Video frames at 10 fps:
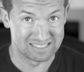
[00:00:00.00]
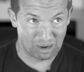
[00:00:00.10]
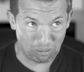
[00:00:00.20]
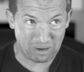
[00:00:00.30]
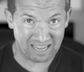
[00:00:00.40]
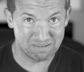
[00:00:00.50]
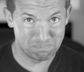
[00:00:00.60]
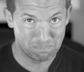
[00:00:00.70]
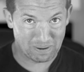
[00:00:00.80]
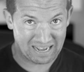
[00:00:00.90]
Okay,
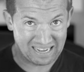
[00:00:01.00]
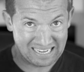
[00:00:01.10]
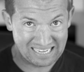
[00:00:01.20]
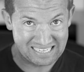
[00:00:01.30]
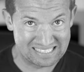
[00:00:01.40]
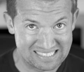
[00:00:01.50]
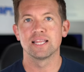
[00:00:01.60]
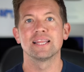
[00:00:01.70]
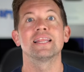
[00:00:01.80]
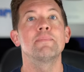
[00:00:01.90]
bye.
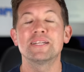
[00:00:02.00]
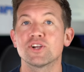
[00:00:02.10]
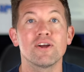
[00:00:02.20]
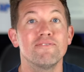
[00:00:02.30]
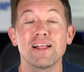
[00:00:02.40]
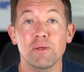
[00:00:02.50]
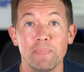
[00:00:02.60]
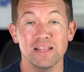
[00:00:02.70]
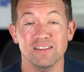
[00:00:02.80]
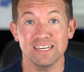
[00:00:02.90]
Limit your
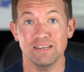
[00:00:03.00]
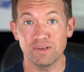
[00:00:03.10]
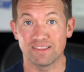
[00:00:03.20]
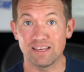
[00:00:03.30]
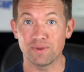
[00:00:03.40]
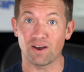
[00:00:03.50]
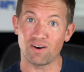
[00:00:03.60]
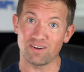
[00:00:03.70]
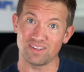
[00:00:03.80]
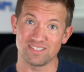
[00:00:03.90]
availability with him,
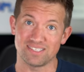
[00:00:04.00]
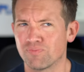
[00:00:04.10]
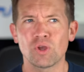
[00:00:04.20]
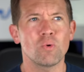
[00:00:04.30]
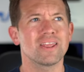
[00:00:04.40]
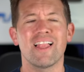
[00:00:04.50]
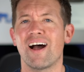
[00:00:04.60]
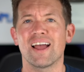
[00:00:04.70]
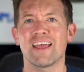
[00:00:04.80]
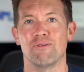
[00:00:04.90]
y'all. Don't
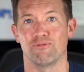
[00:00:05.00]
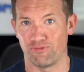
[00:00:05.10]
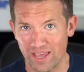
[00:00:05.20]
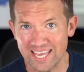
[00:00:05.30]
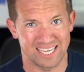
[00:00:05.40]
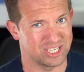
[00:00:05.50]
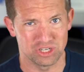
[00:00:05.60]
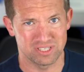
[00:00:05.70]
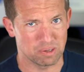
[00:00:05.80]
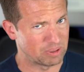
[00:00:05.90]
lie and fake it
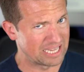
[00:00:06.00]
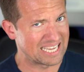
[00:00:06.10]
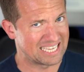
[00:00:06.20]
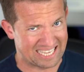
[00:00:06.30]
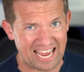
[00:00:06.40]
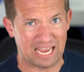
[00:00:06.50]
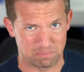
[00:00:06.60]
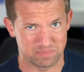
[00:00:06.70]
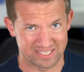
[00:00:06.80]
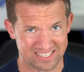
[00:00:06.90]
just to play
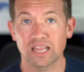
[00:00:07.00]
games.